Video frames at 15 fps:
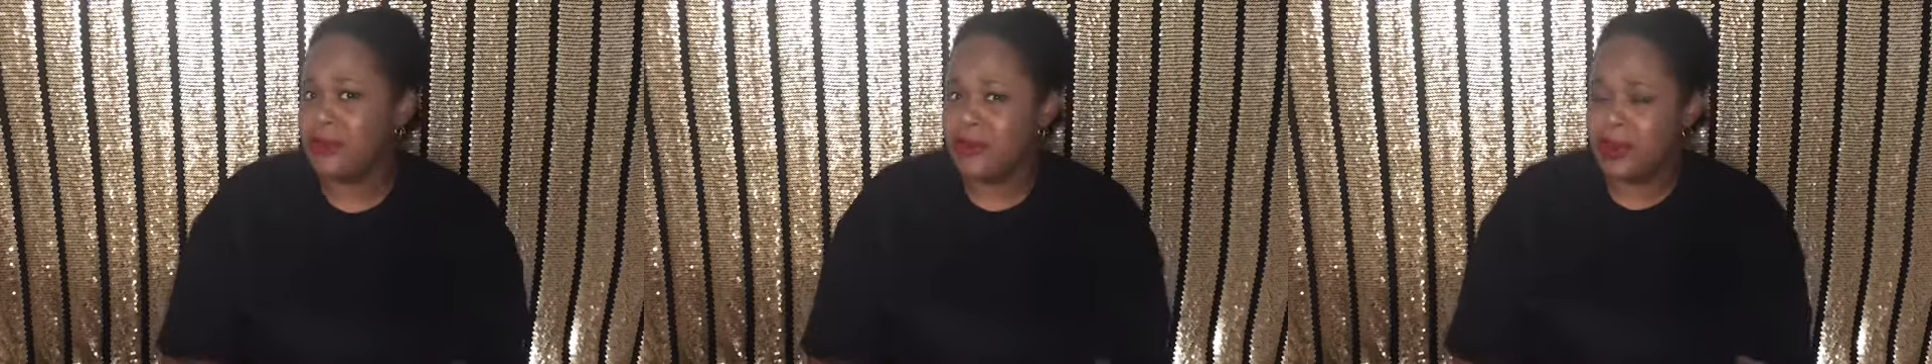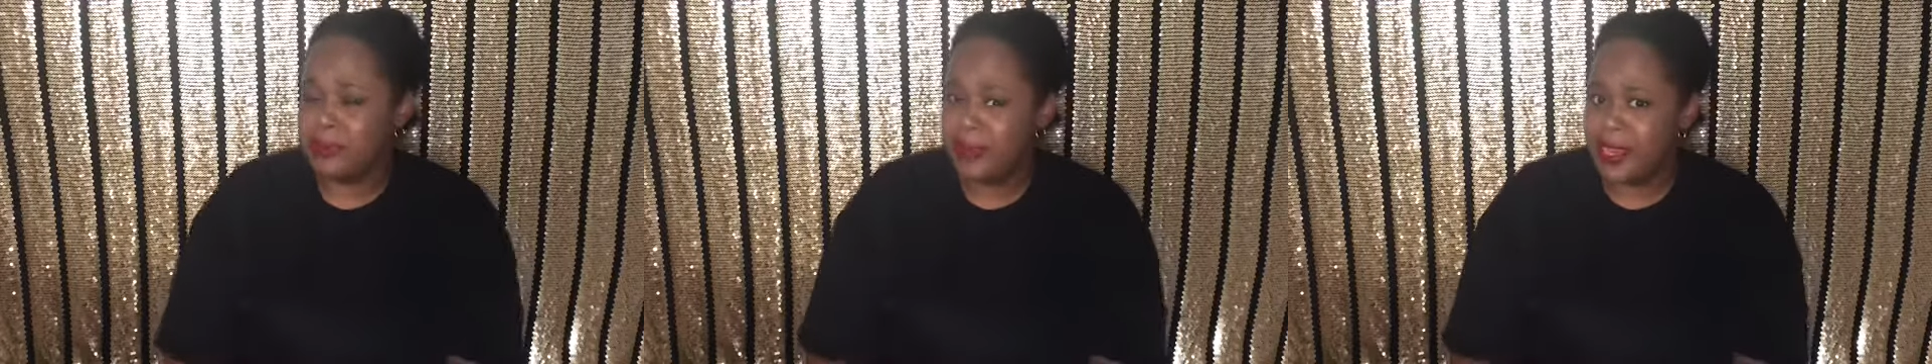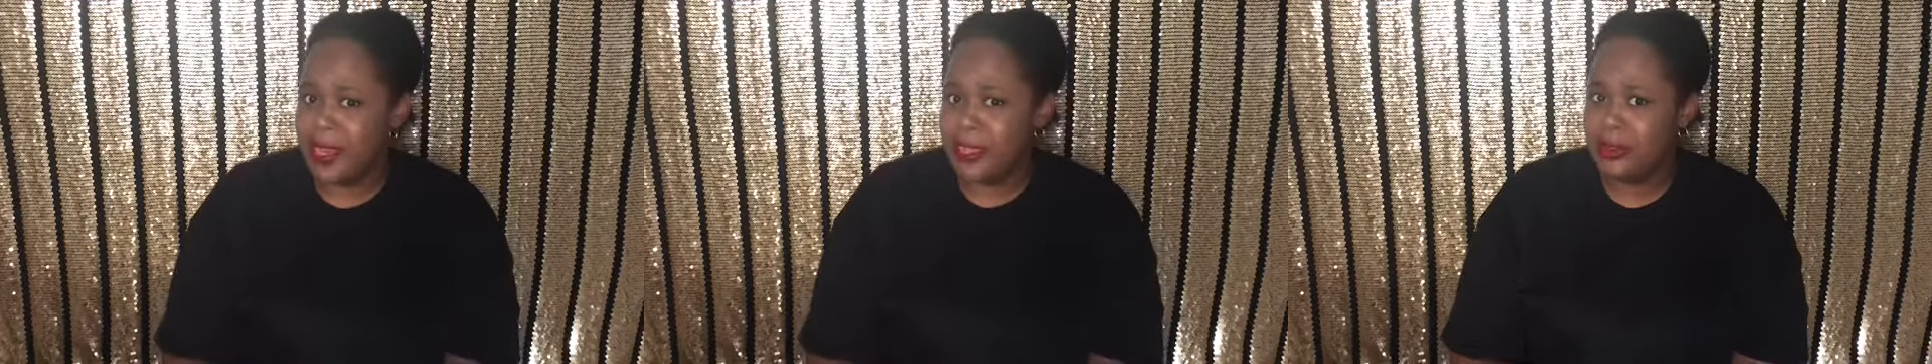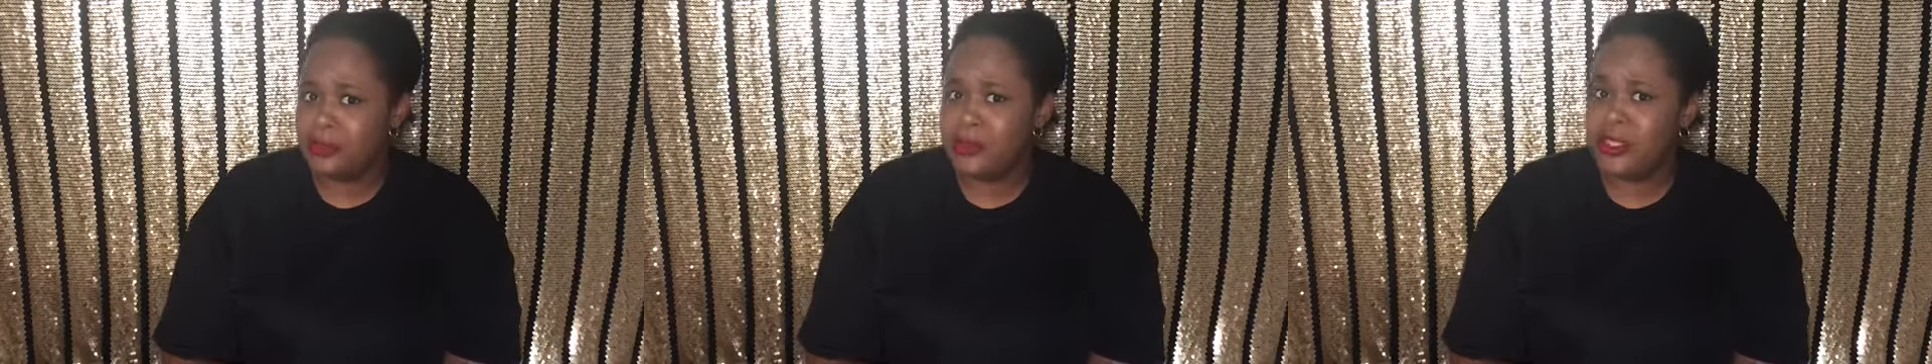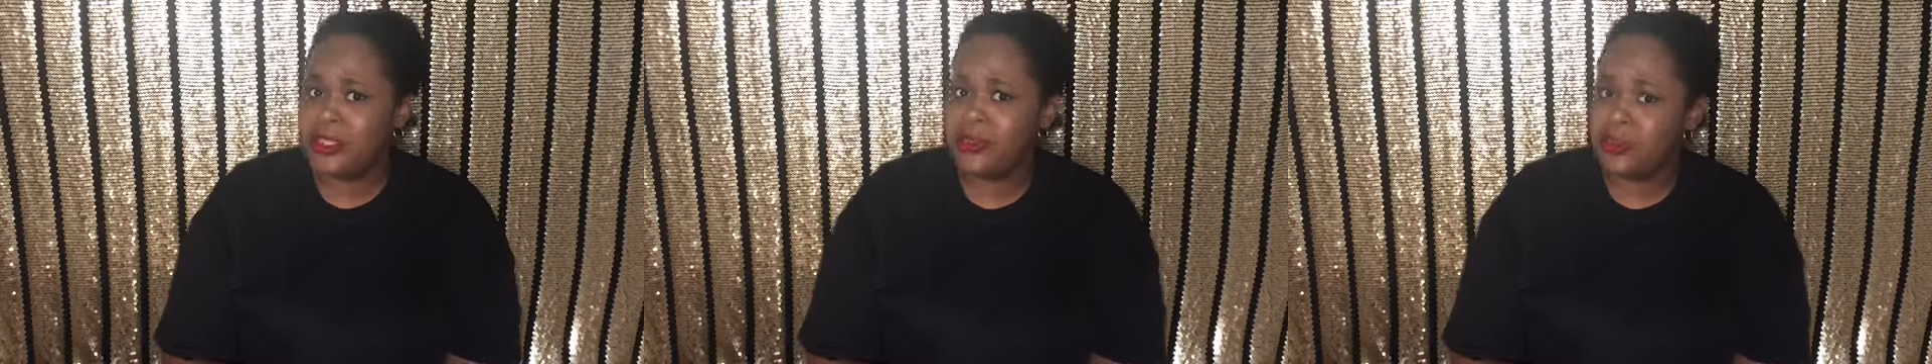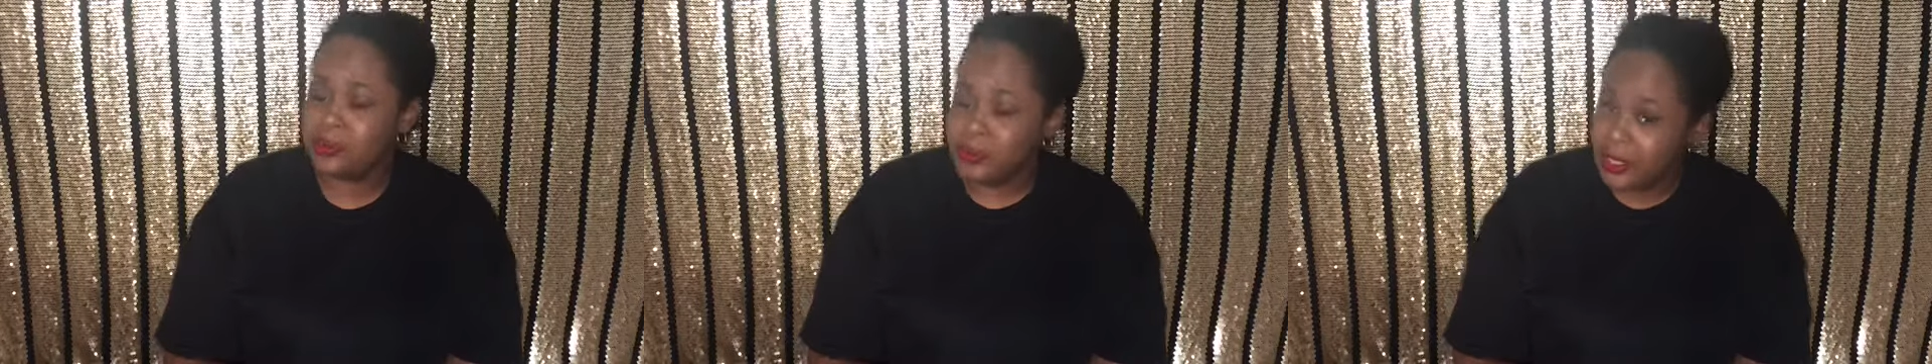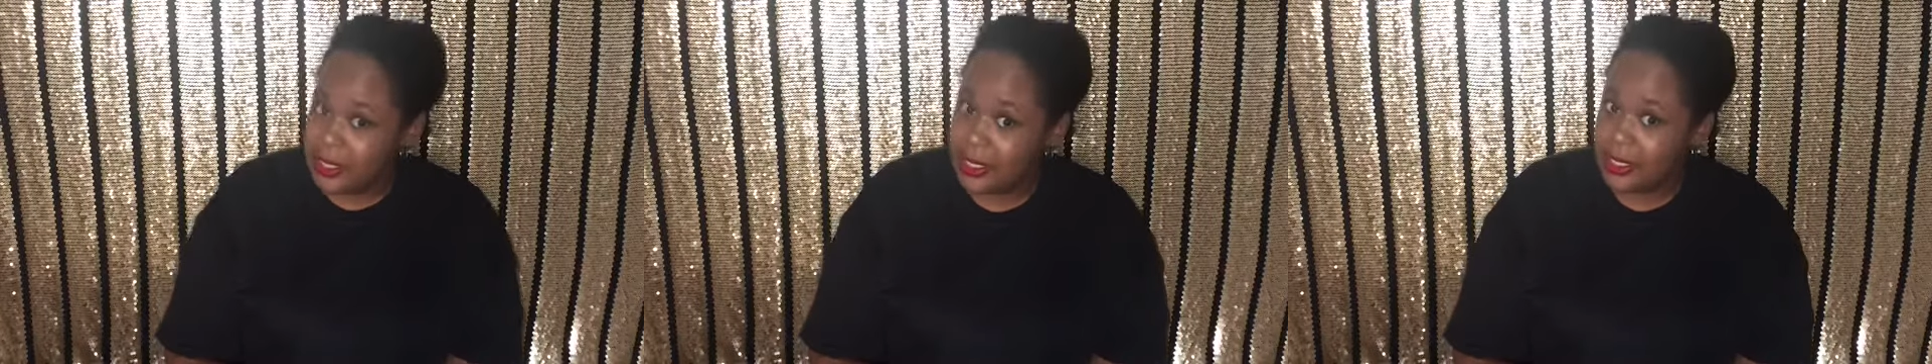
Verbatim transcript: on a plane with three